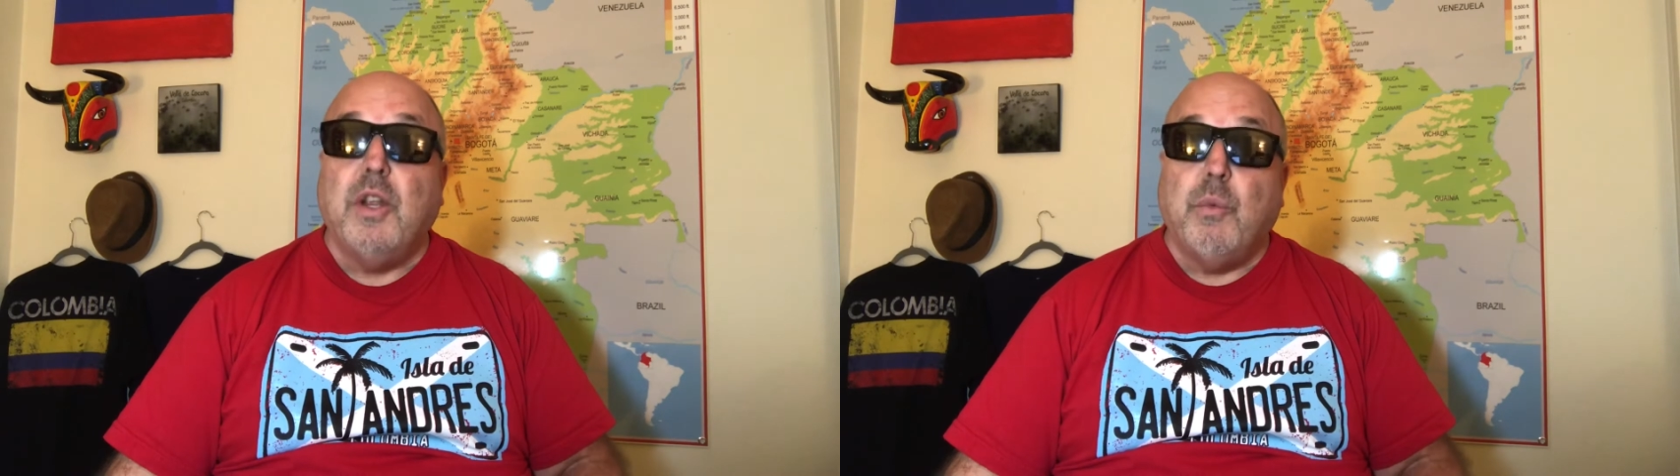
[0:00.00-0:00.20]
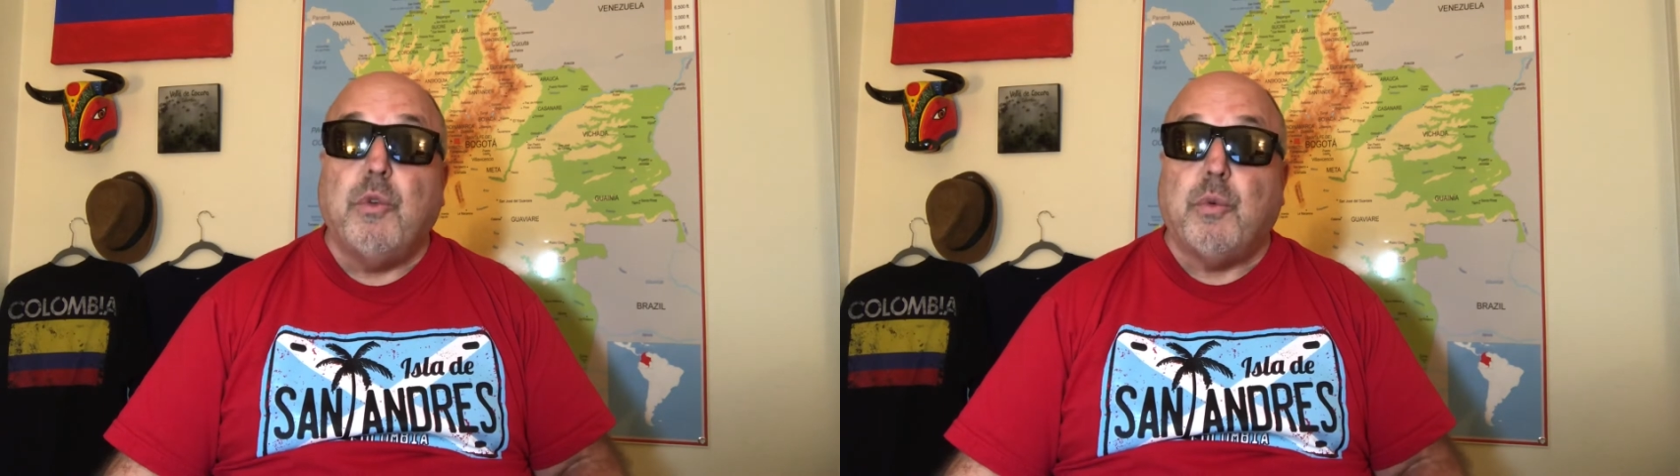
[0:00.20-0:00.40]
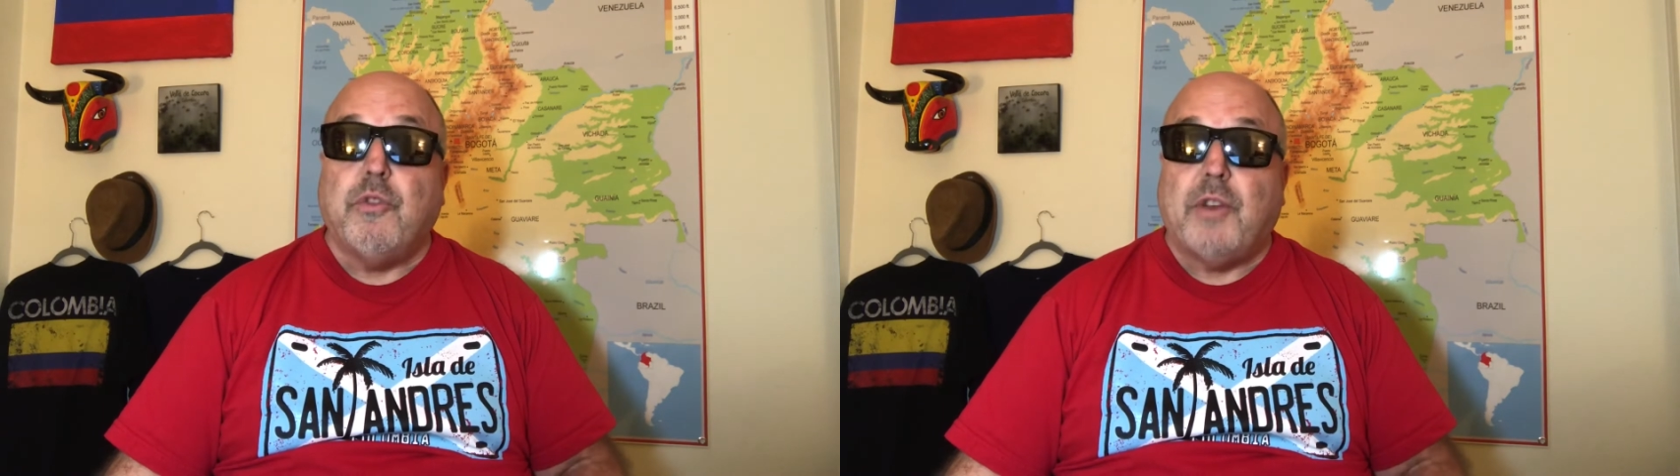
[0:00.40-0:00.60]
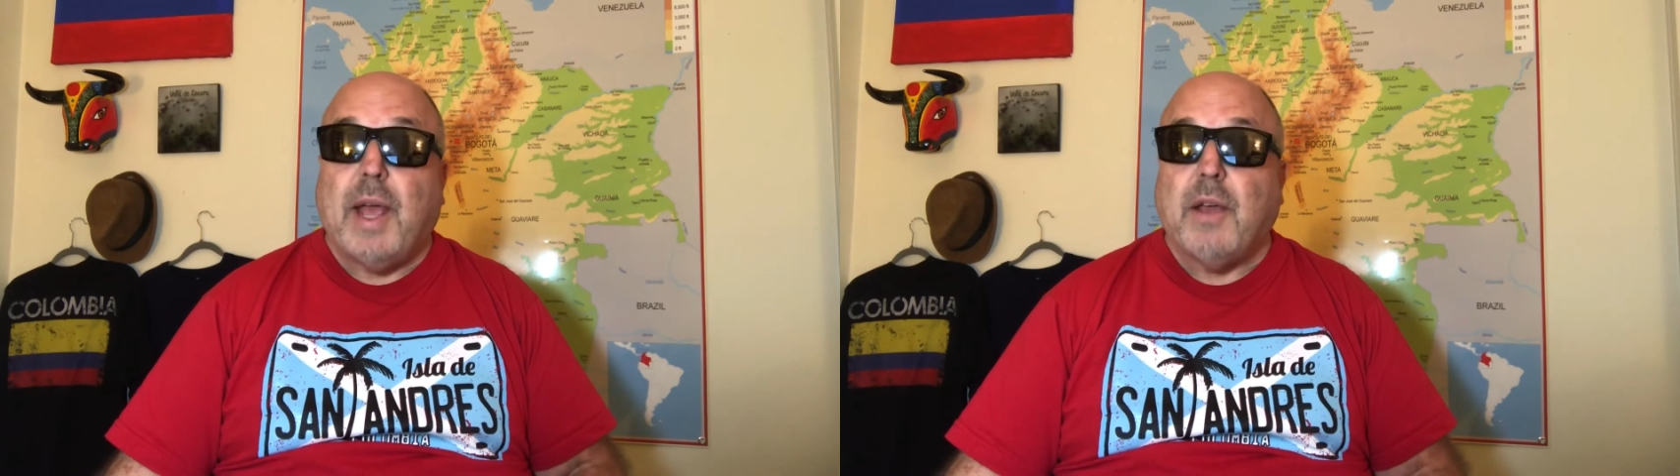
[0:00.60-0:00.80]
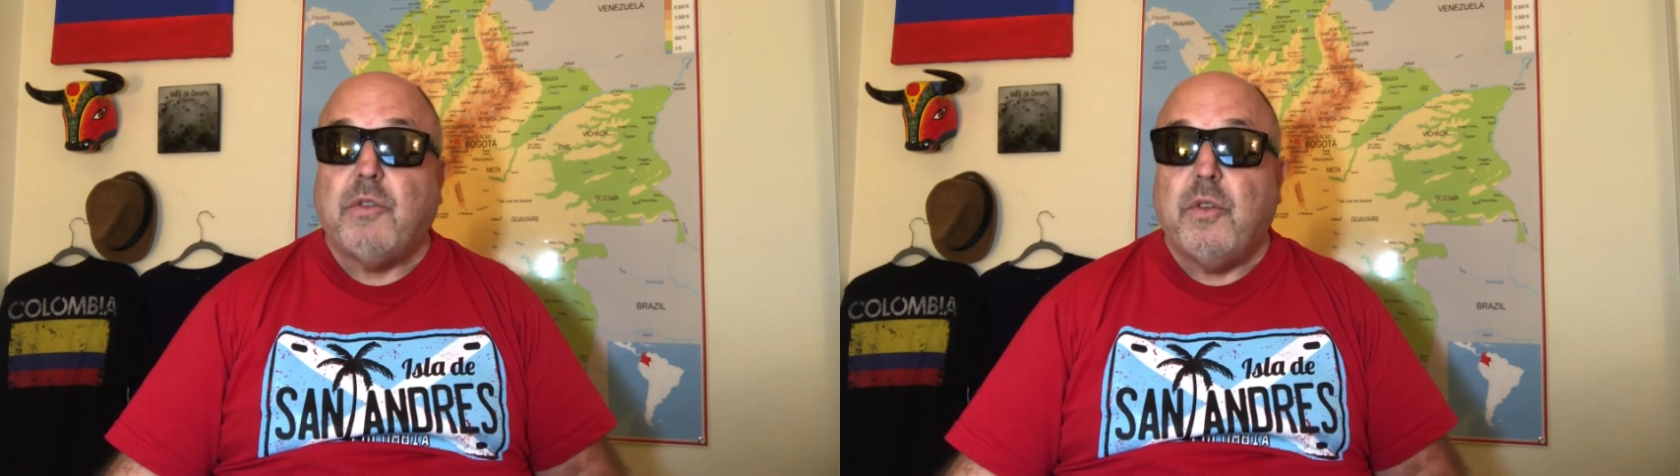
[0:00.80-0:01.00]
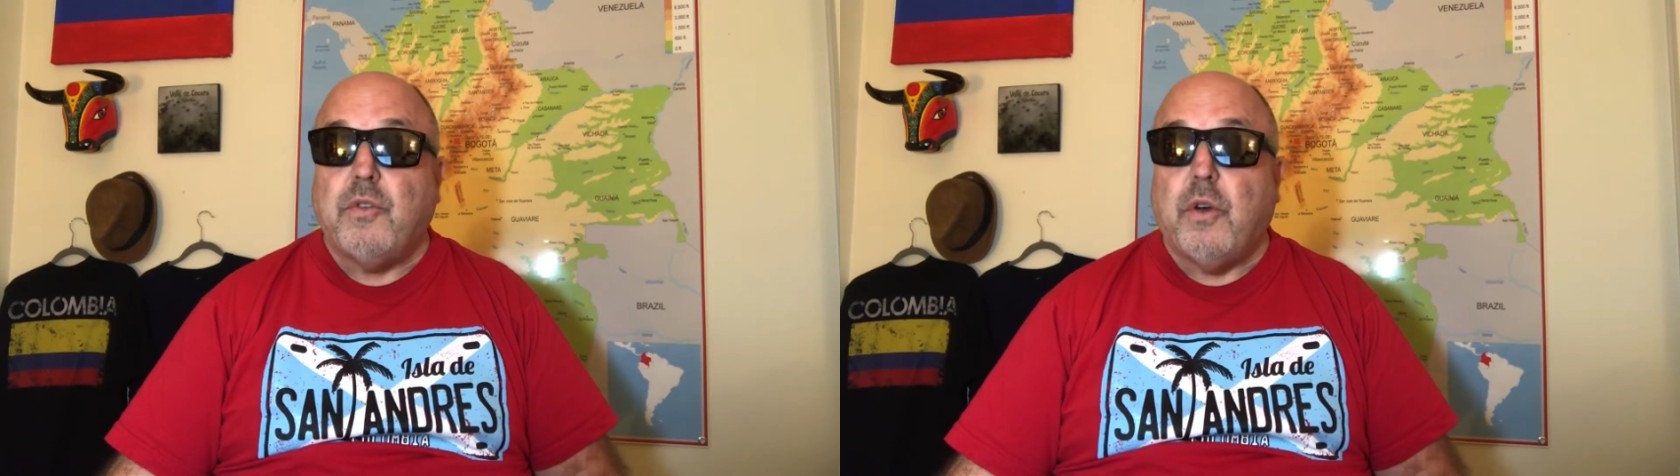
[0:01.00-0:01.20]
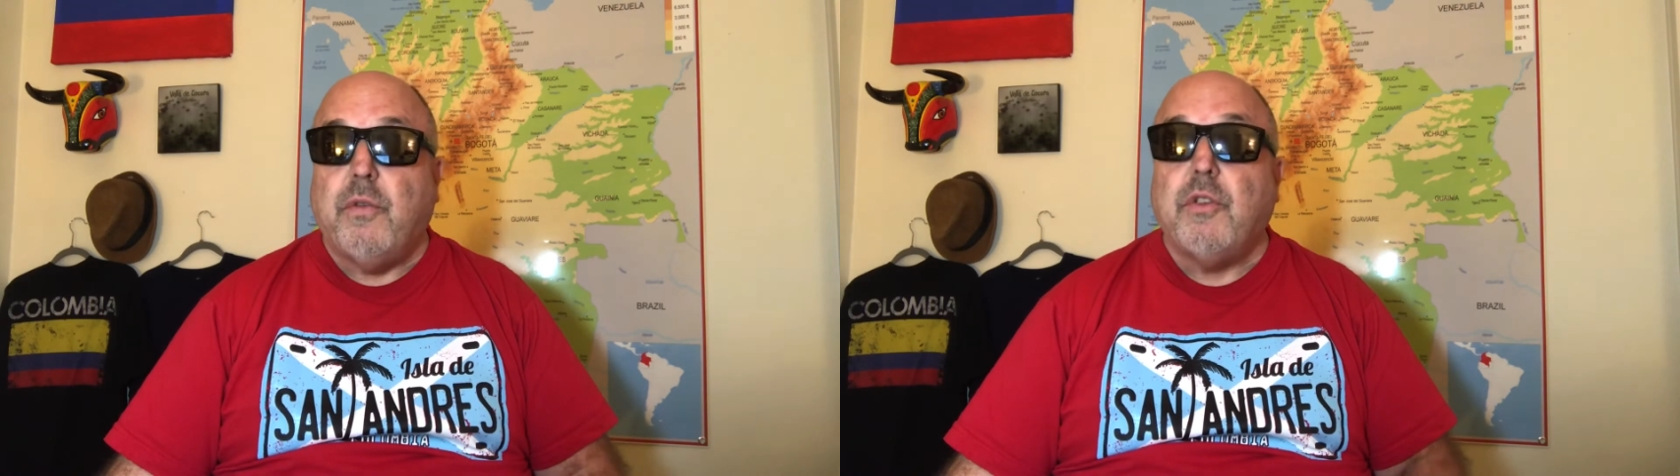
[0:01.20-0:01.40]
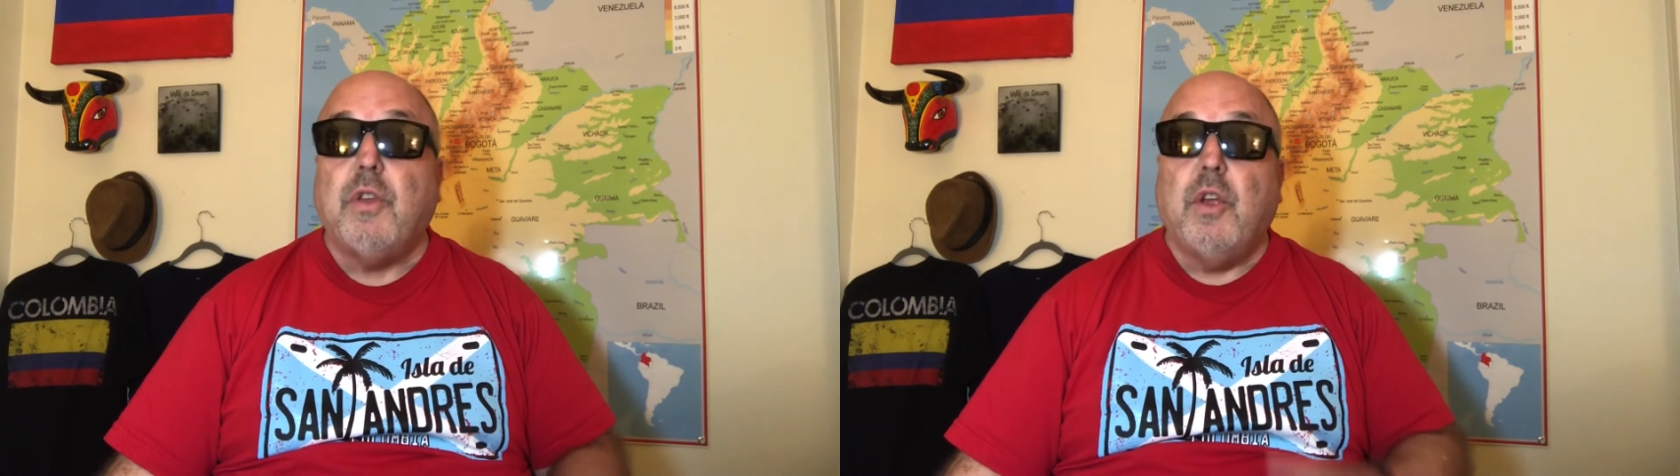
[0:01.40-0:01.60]
which was taxi
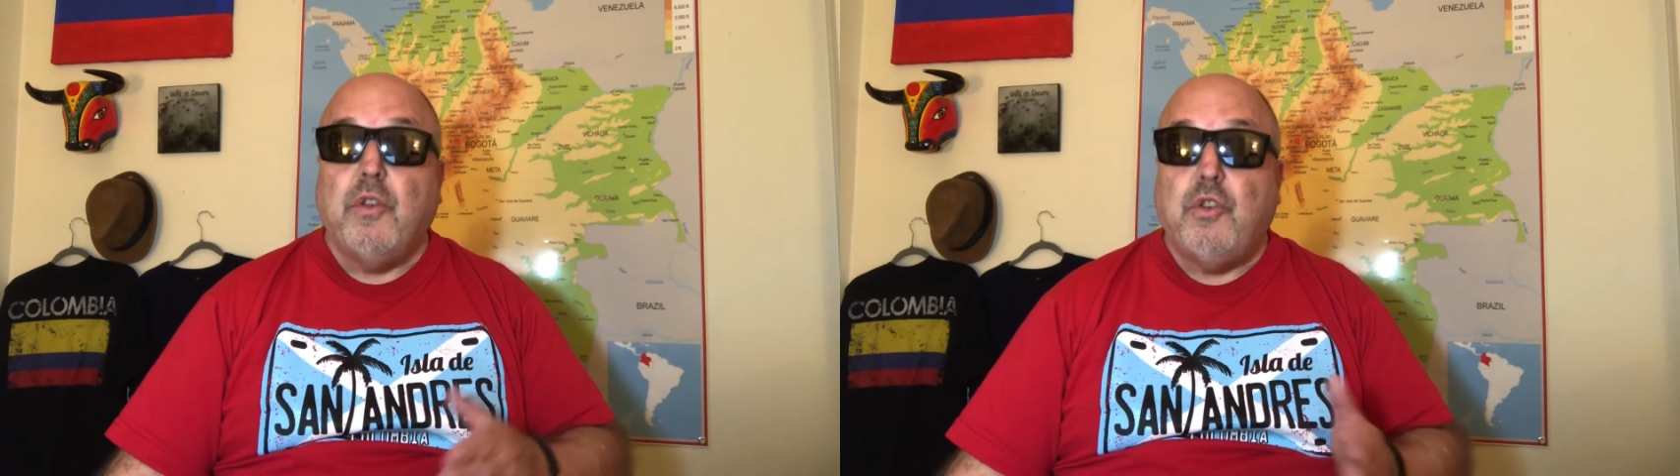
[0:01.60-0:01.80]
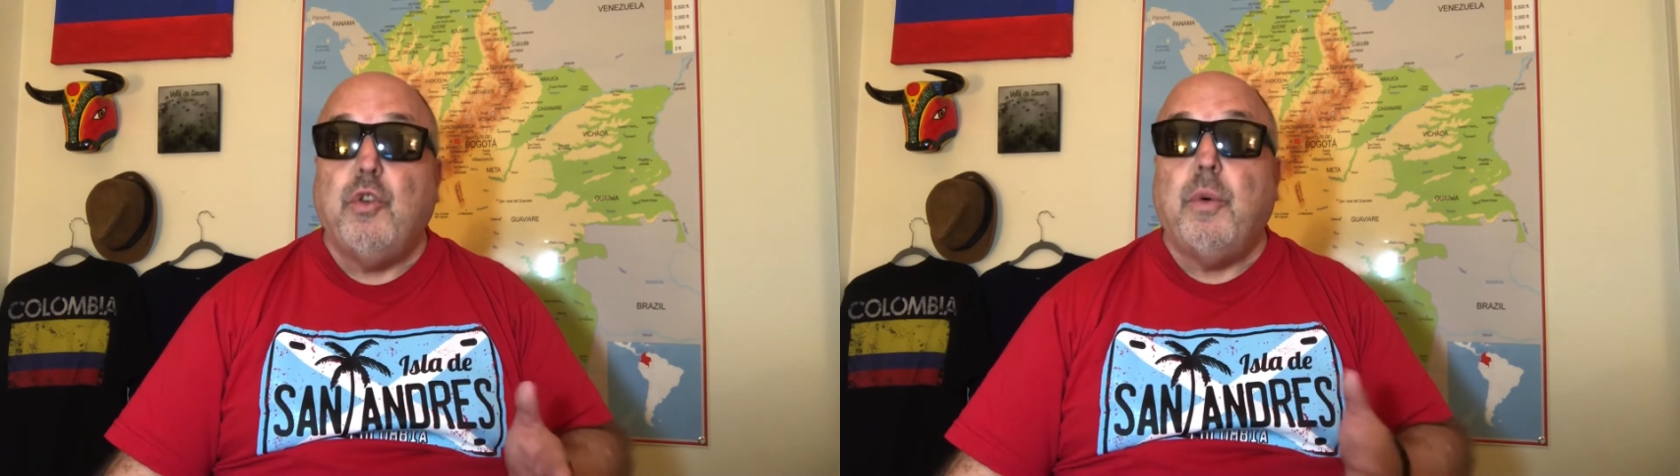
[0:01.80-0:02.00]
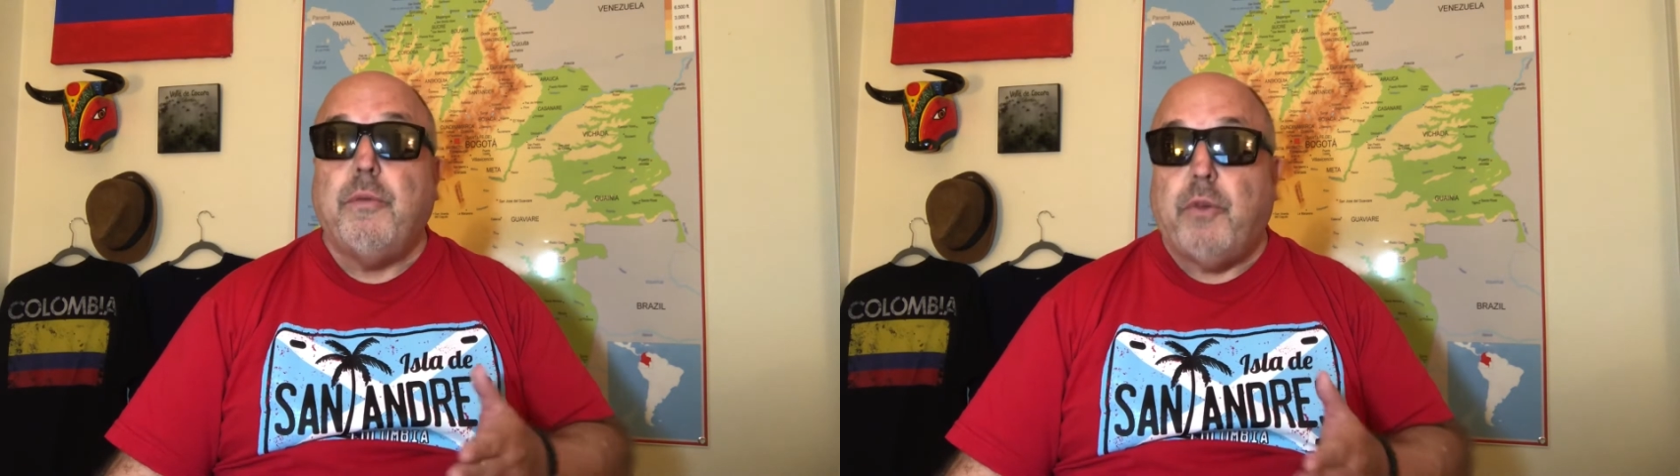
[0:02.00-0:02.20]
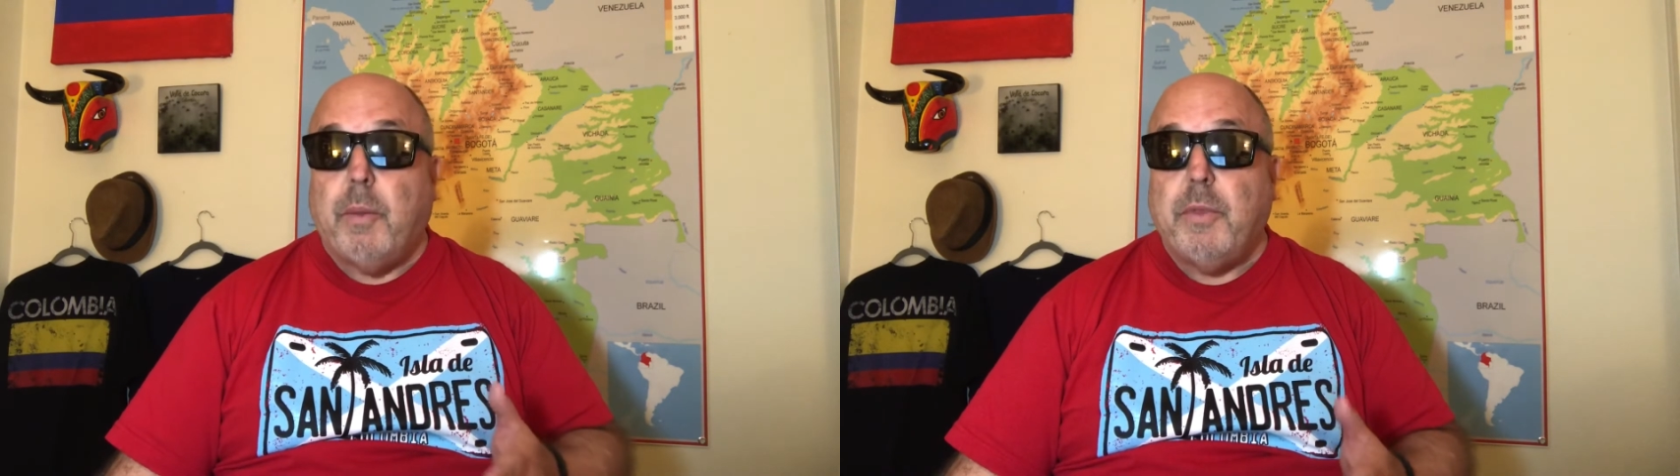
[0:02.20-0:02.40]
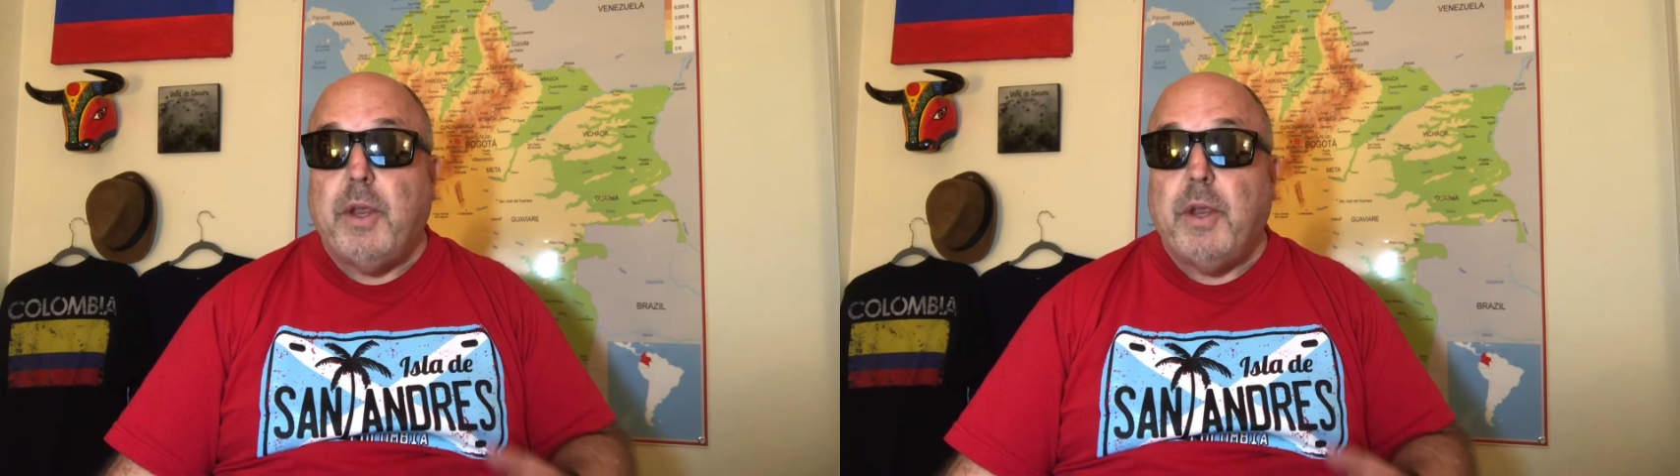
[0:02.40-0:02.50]
service, to and from the